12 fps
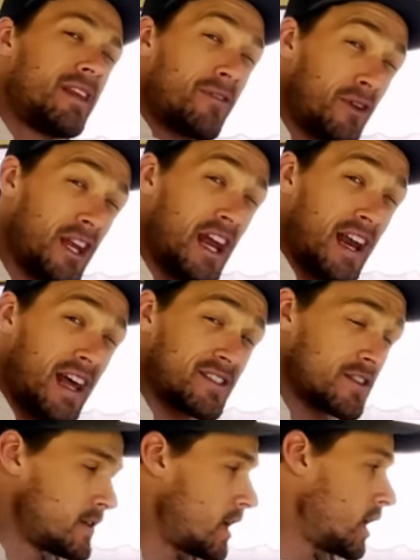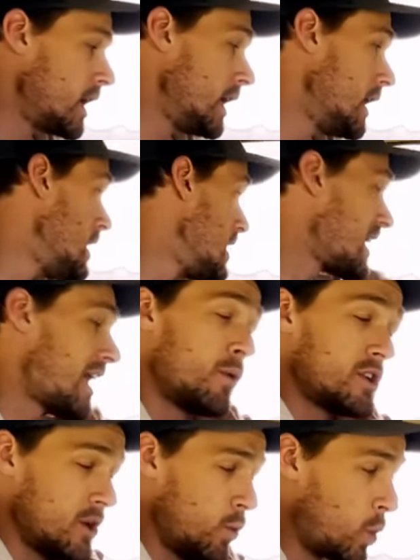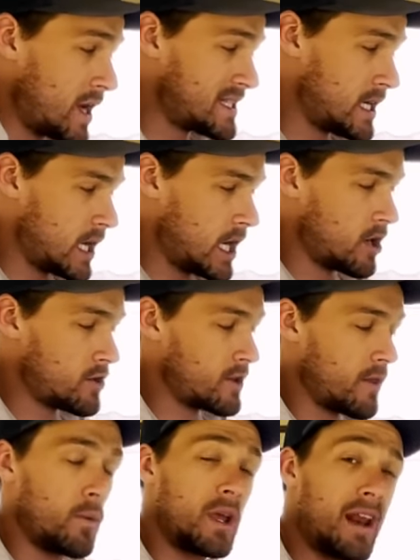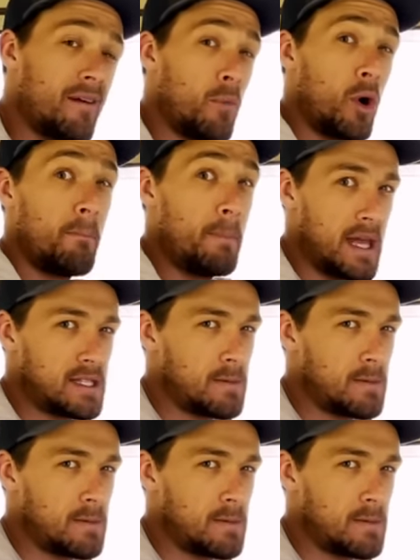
definitely not necessary. Kind of wish it wasn't here so that we could have more bed